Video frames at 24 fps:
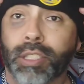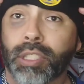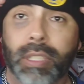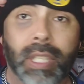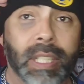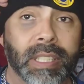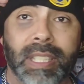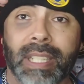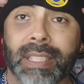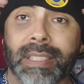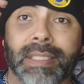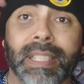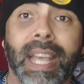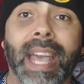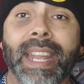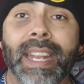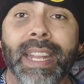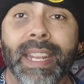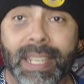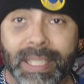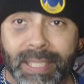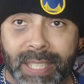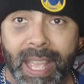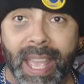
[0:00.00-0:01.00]
designed
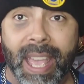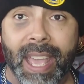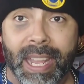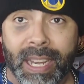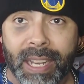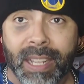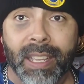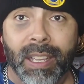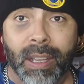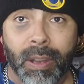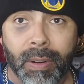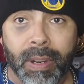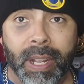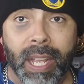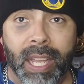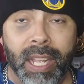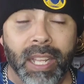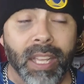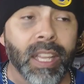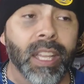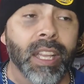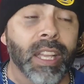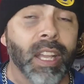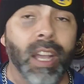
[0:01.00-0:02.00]
in his head.
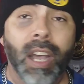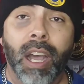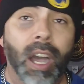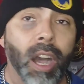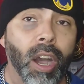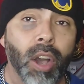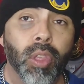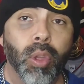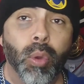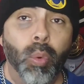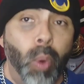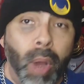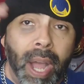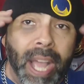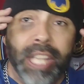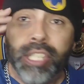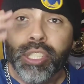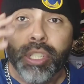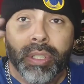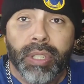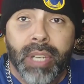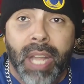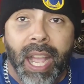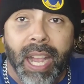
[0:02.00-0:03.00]
Okay.
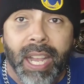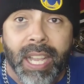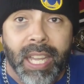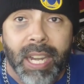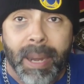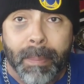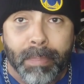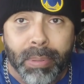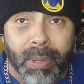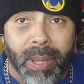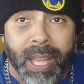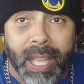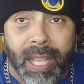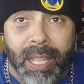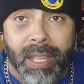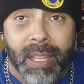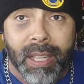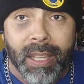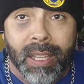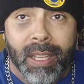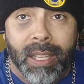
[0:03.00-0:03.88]
Otherwise, you're not going to play.